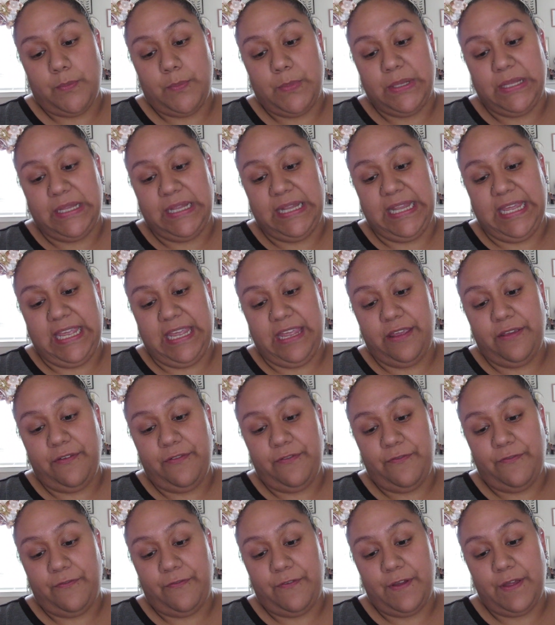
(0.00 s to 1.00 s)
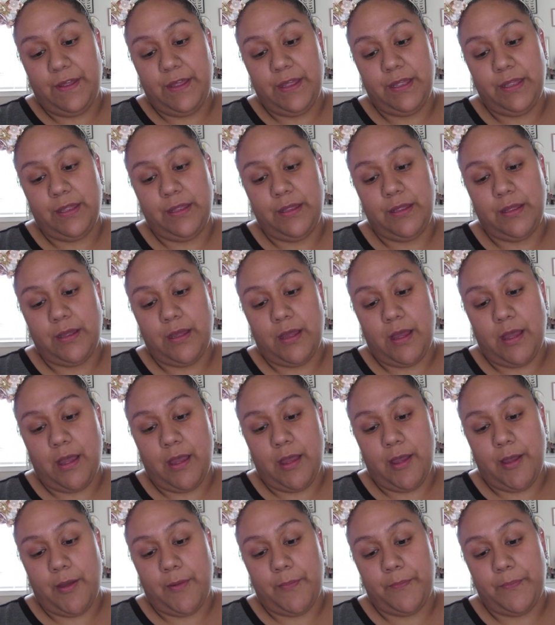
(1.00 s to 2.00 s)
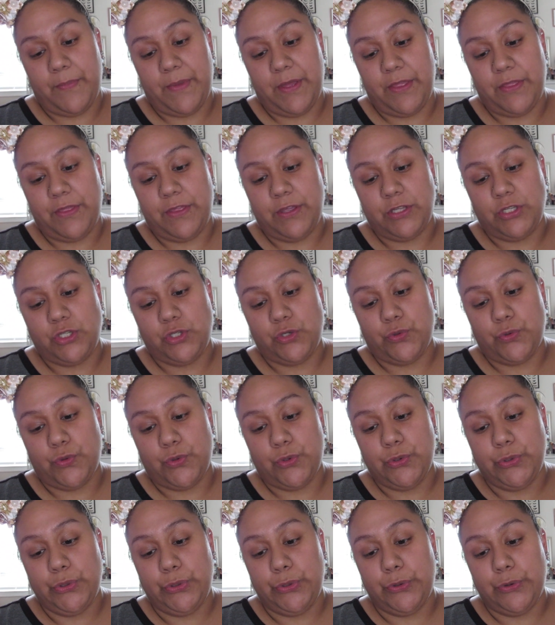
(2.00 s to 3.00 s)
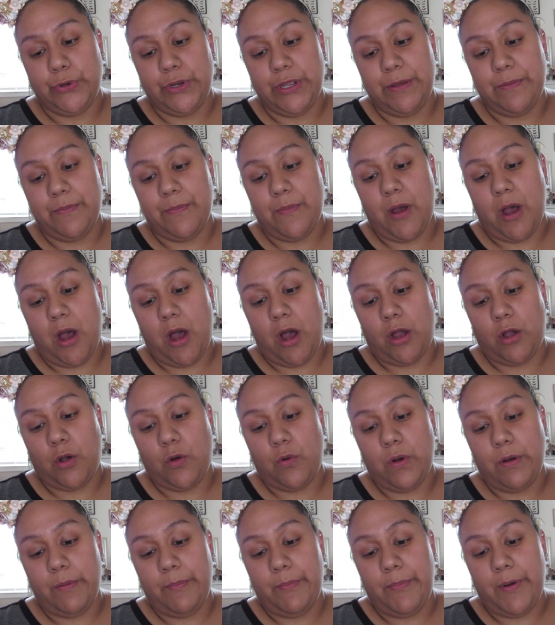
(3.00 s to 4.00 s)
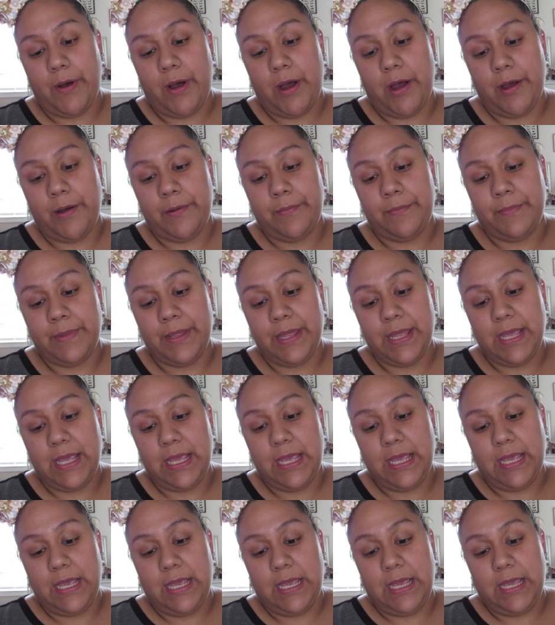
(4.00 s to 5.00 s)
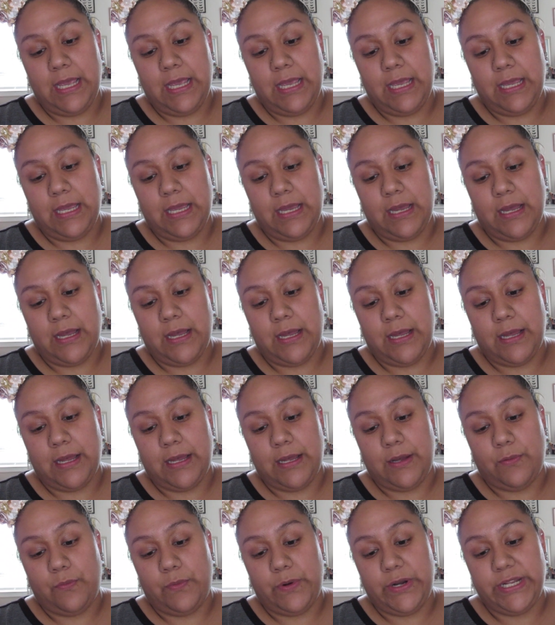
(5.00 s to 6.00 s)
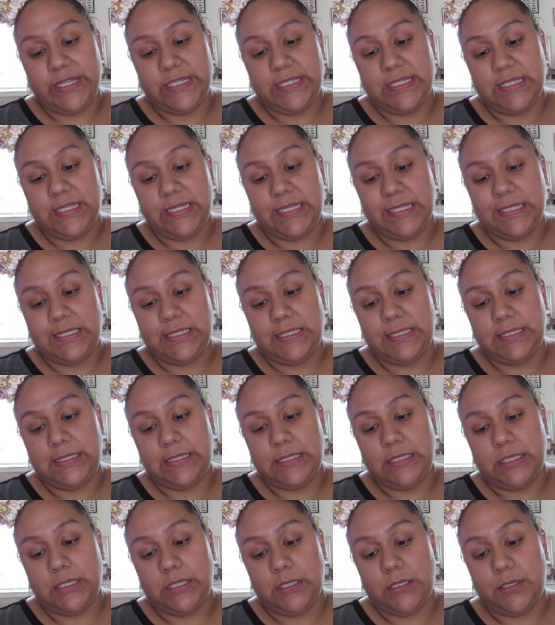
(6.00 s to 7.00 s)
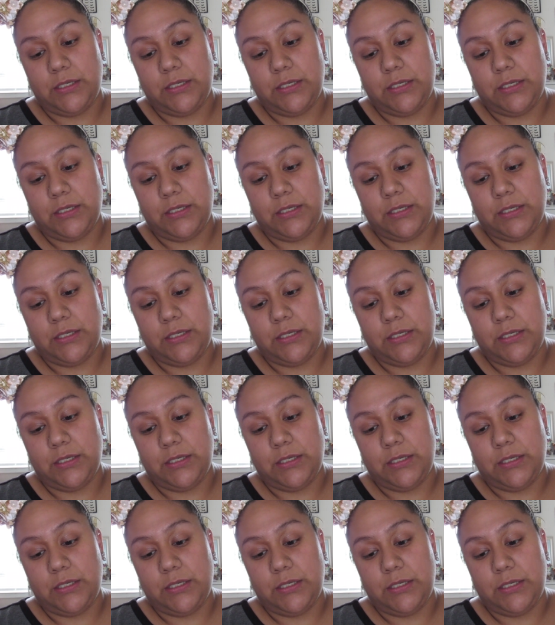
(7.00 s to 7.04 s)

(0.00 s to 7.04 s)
Belief, um, the True Cream Aqua Bomb. Uh, what is this?